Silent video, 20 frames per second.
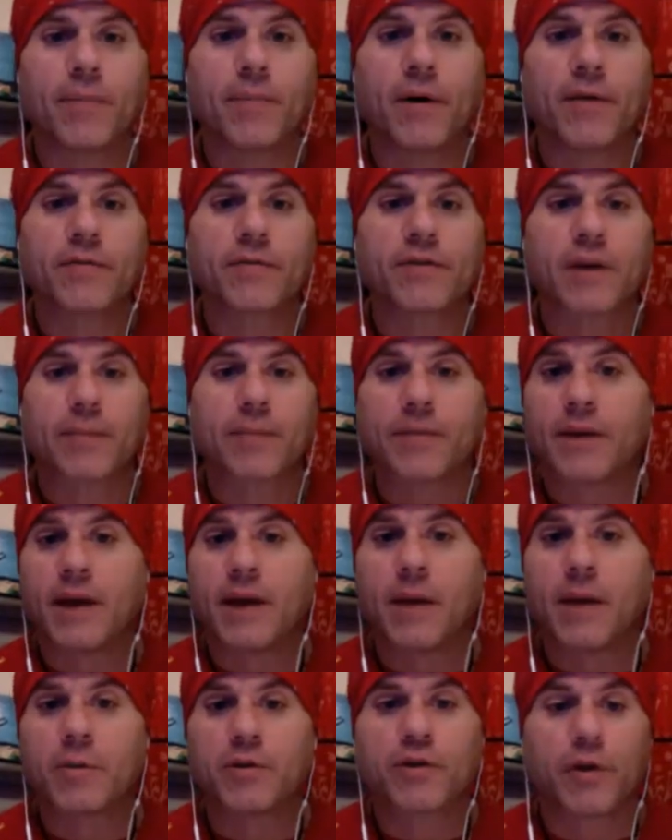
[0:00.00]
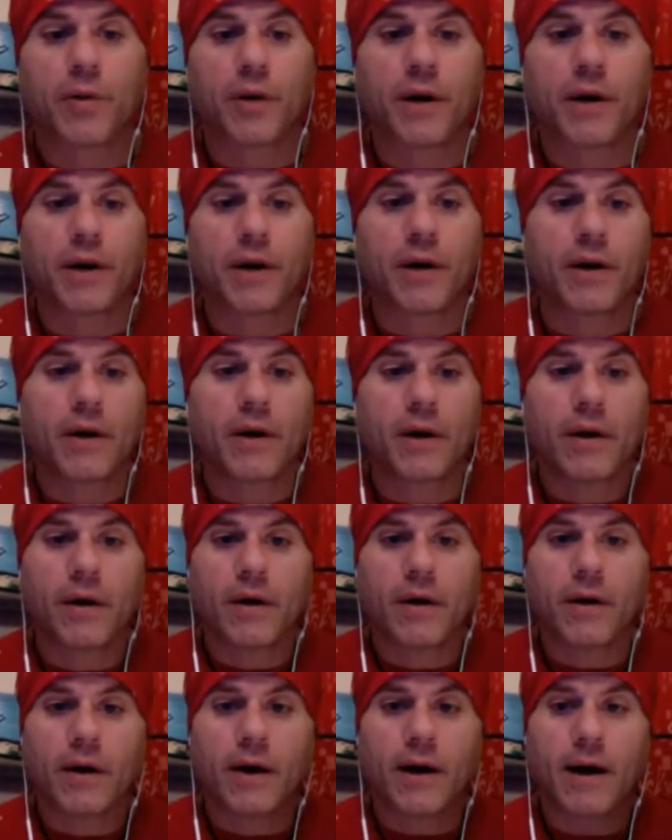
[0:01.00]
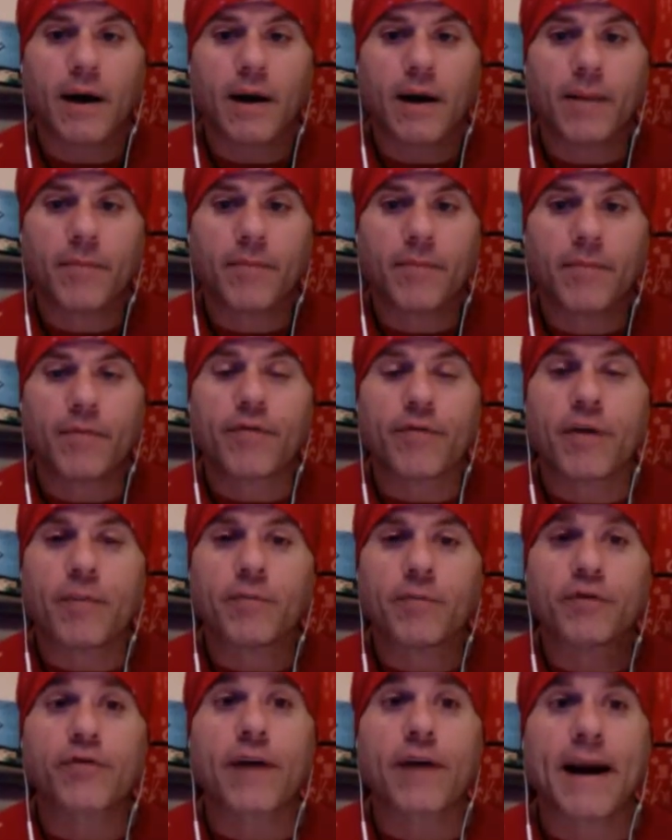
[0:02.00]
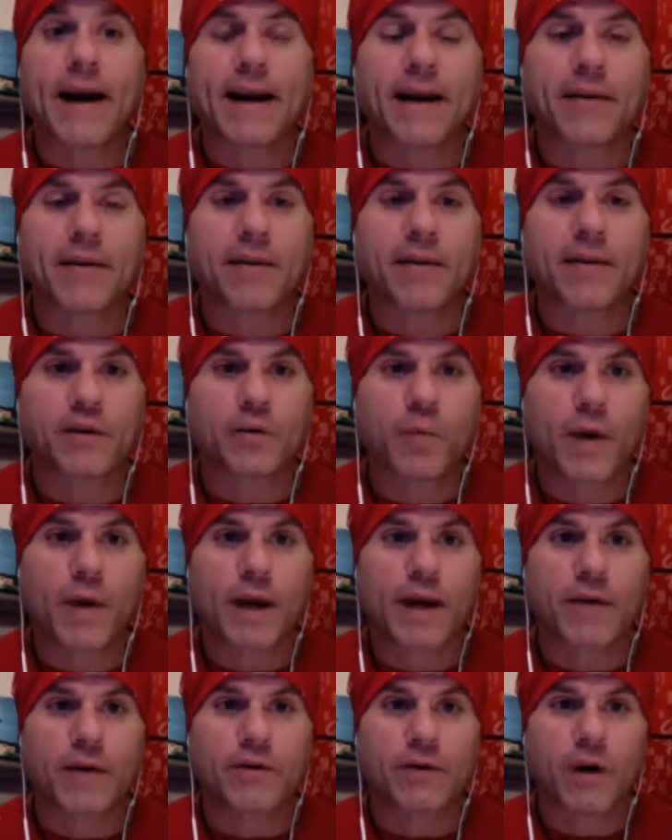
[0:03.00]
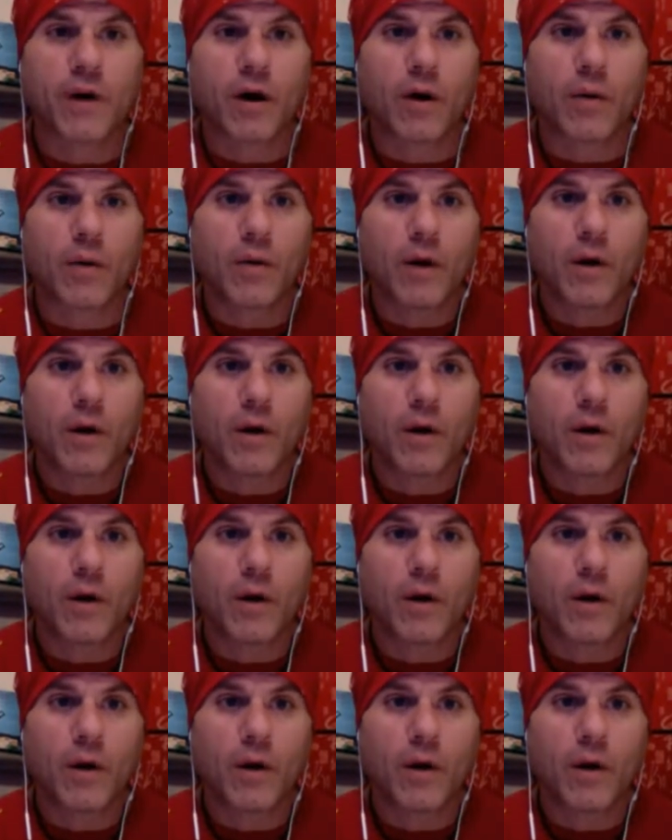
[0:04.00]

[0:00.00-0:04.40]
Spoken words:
of something I was doing from training this week. So I